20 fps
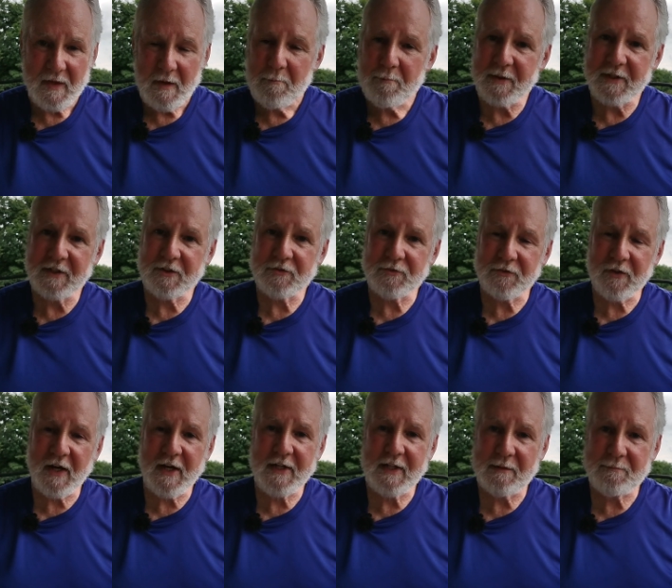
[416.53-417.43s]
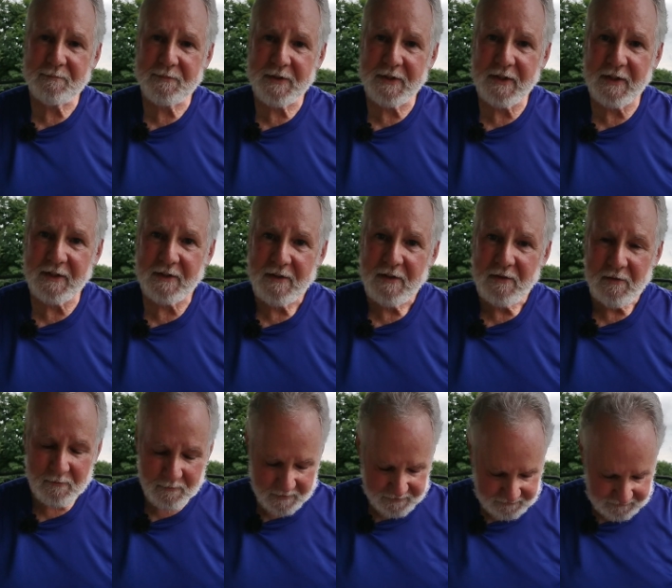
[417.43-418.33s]
but it's right up there
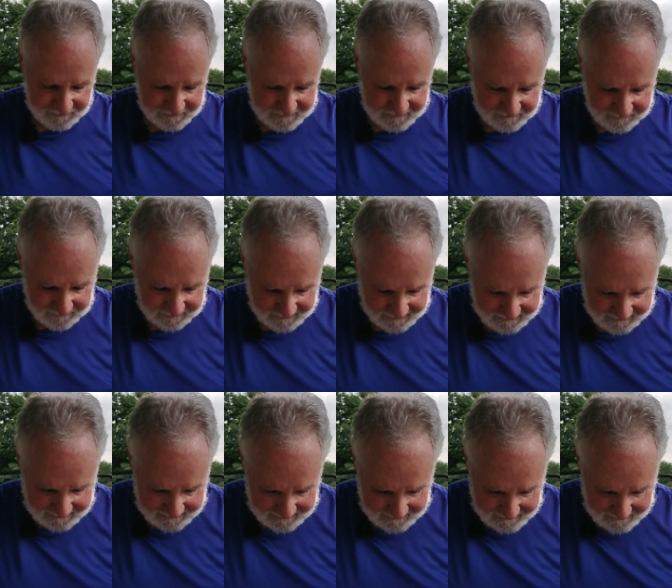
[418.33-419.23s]
with sins like